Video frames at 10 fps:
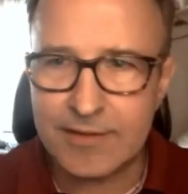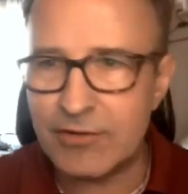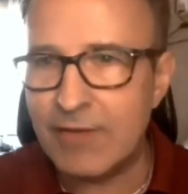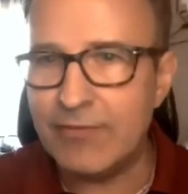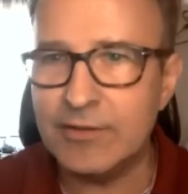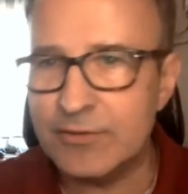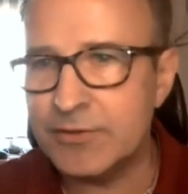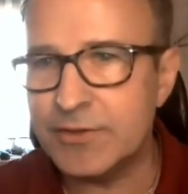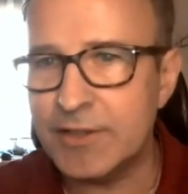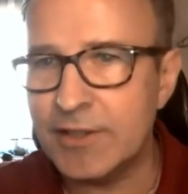travel
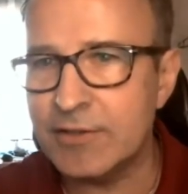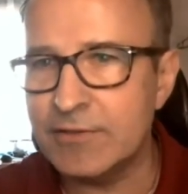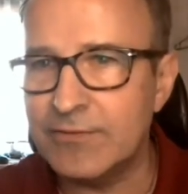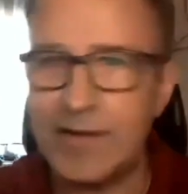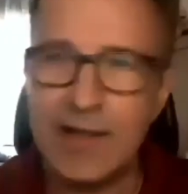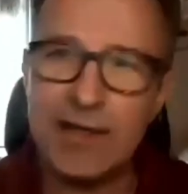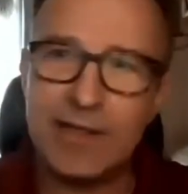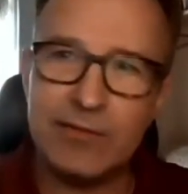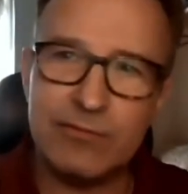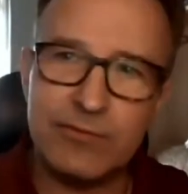to Silicon
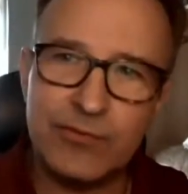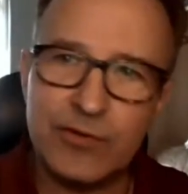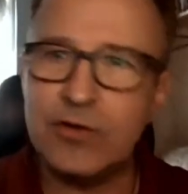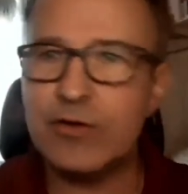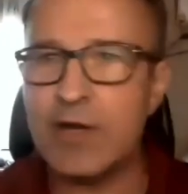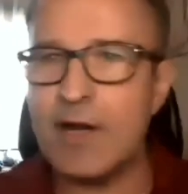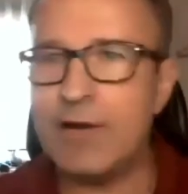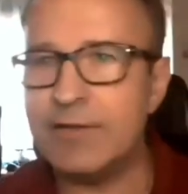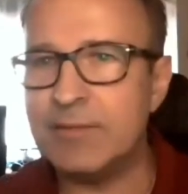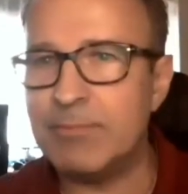Valley with your
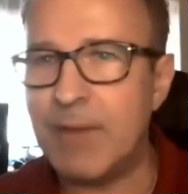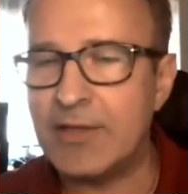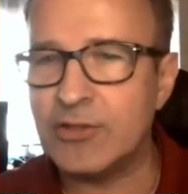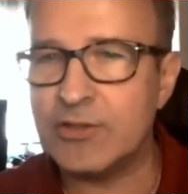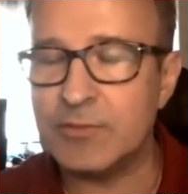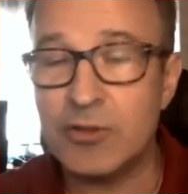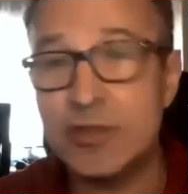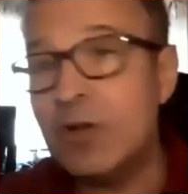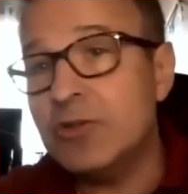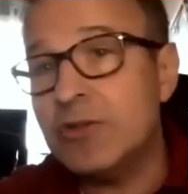current passion,
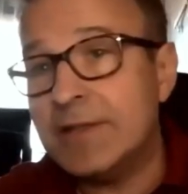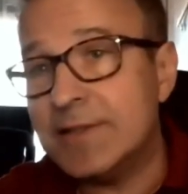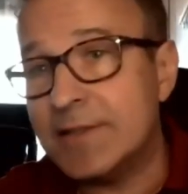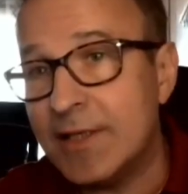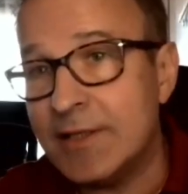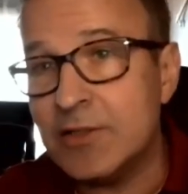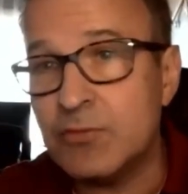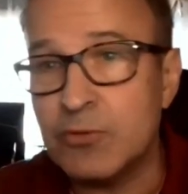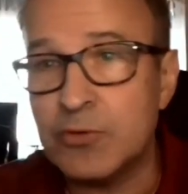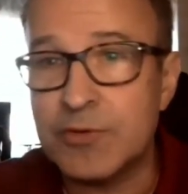because I also understand
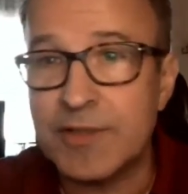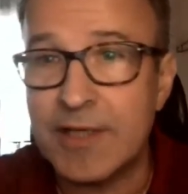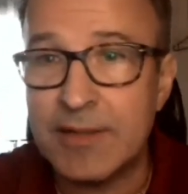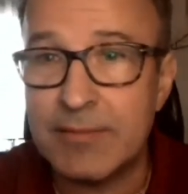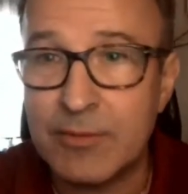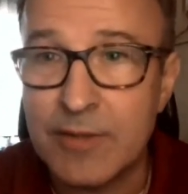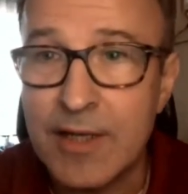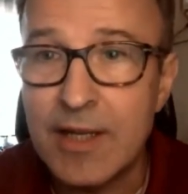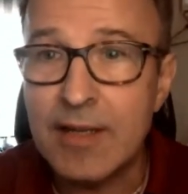this what you said about